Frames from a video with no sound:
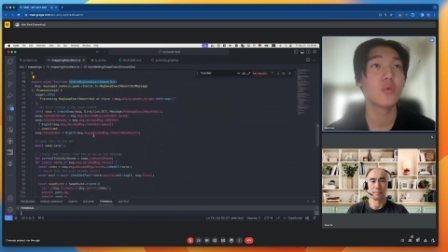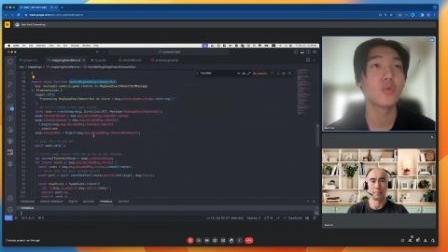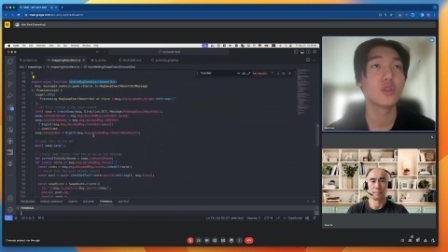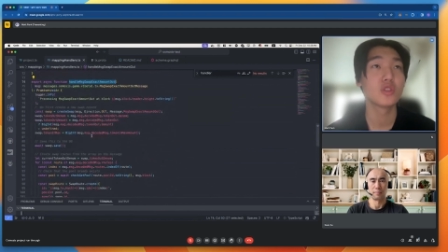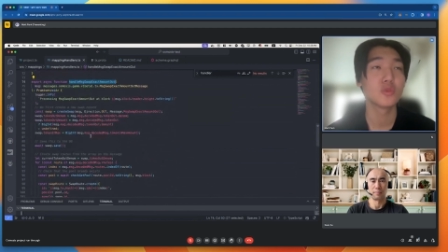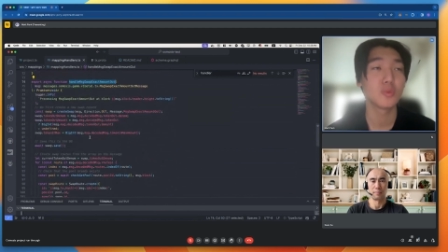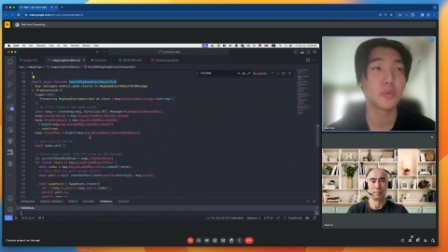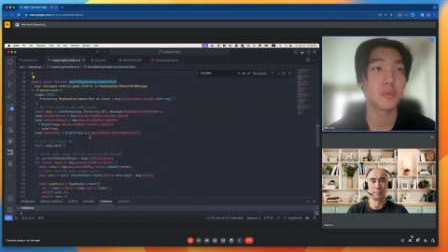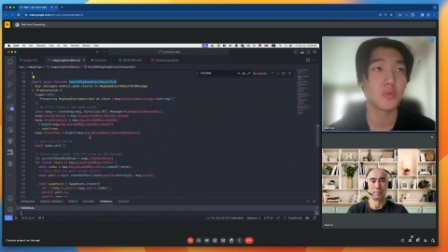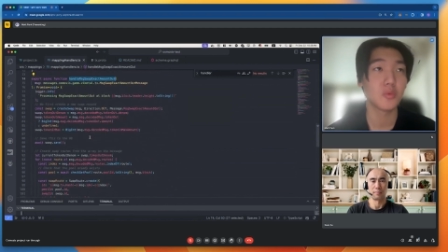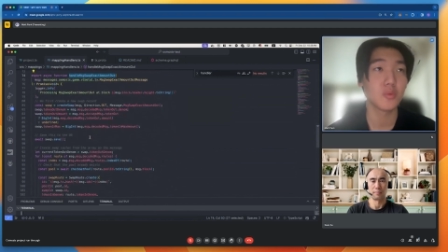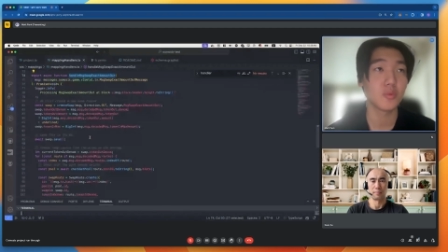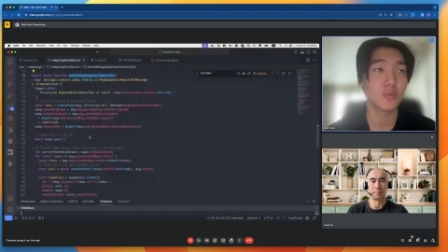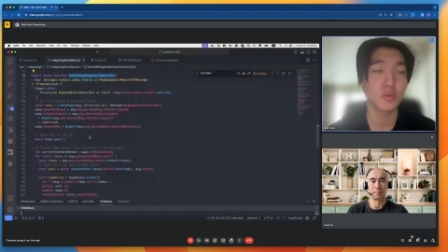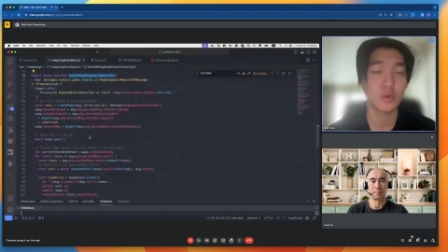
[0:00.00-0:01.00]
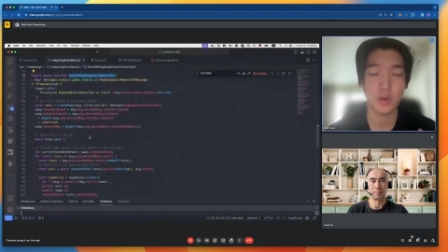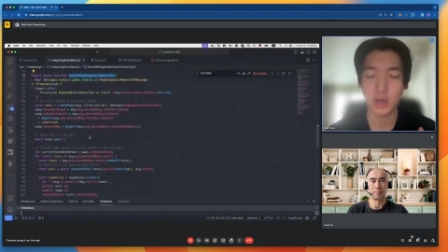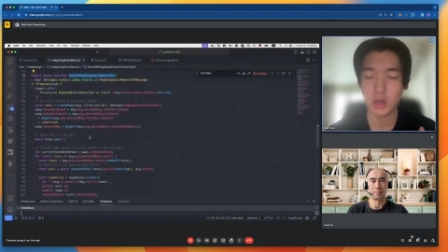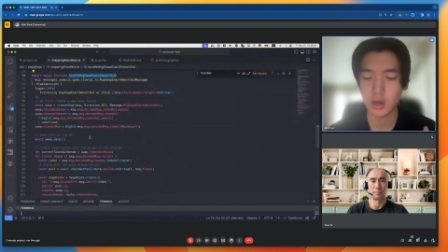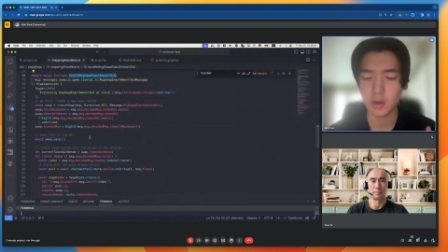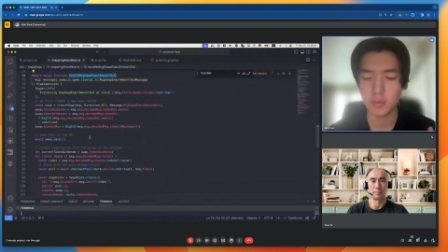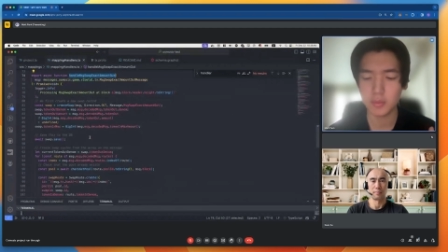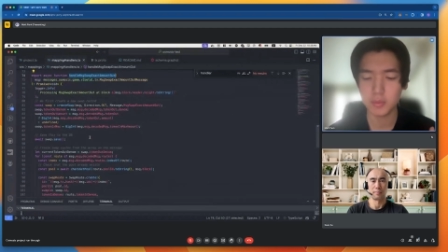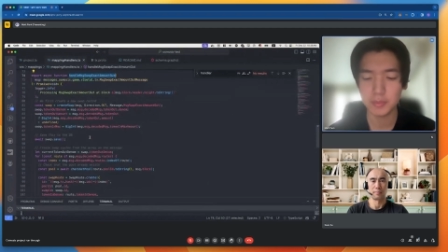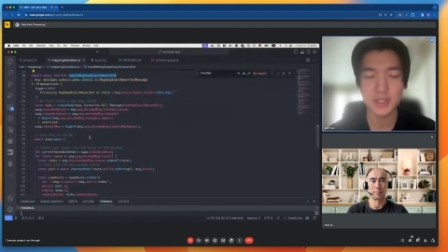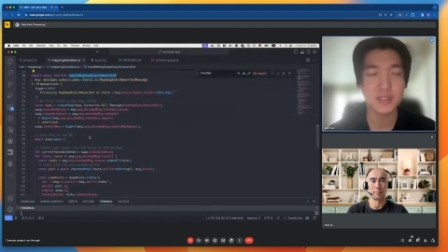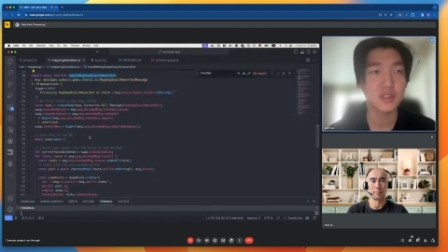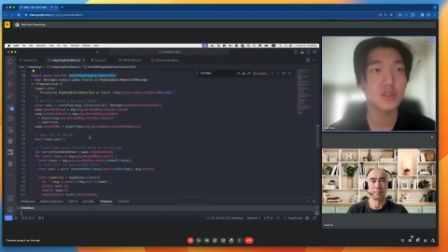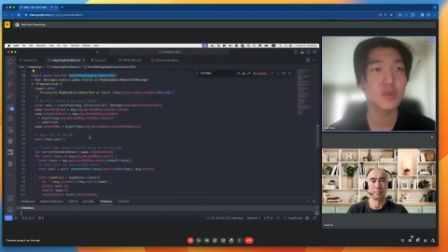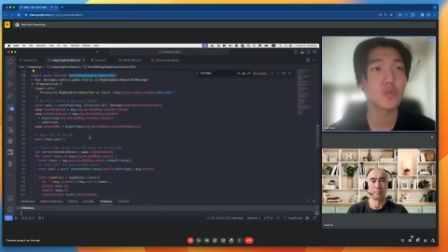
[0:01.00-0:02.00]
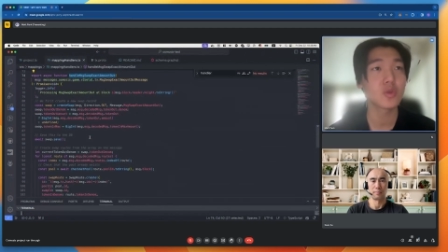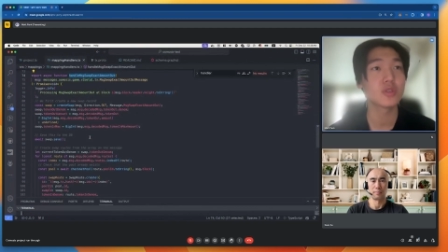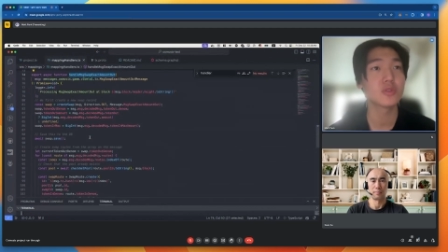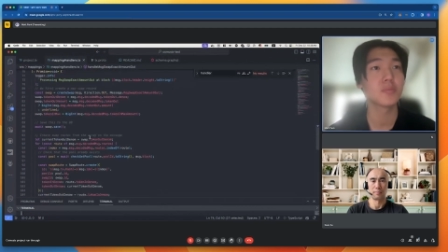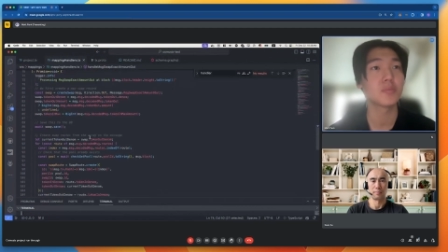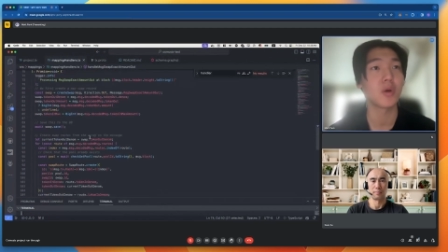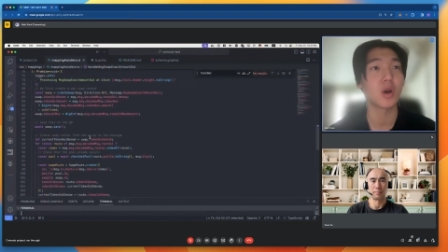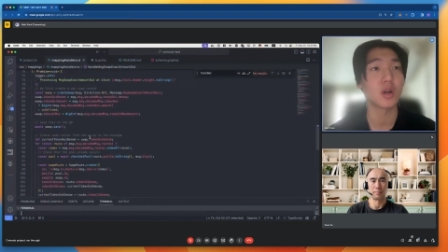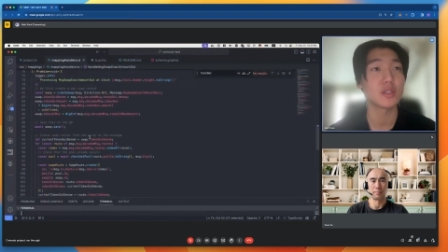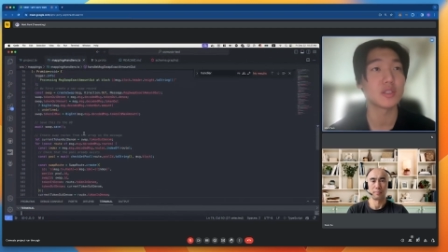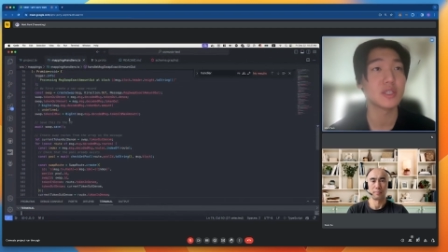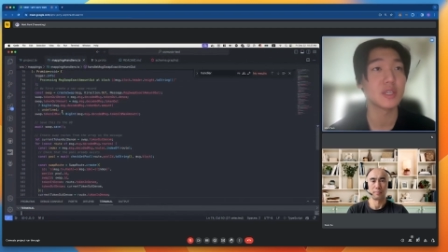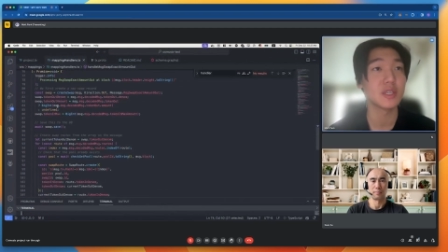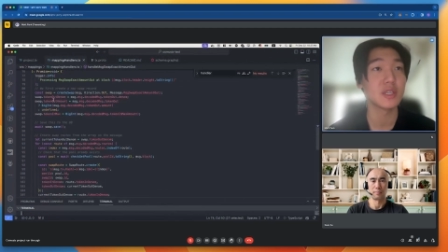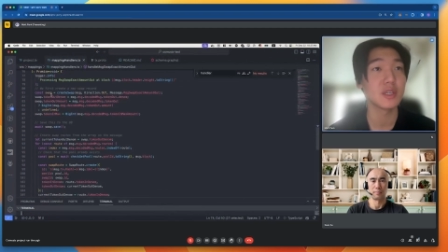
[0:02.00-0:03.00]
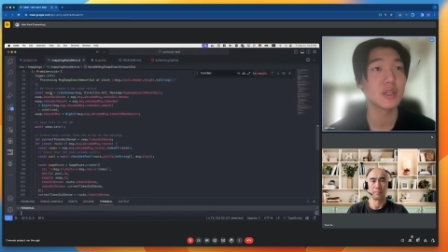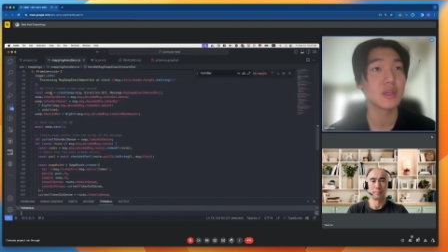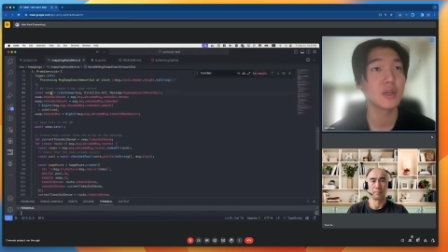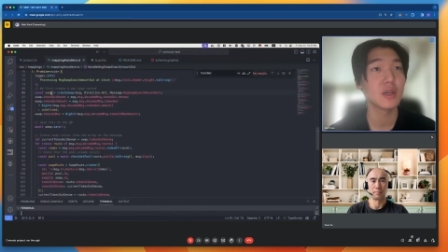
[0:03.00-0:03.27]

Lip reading: which basically we're parsing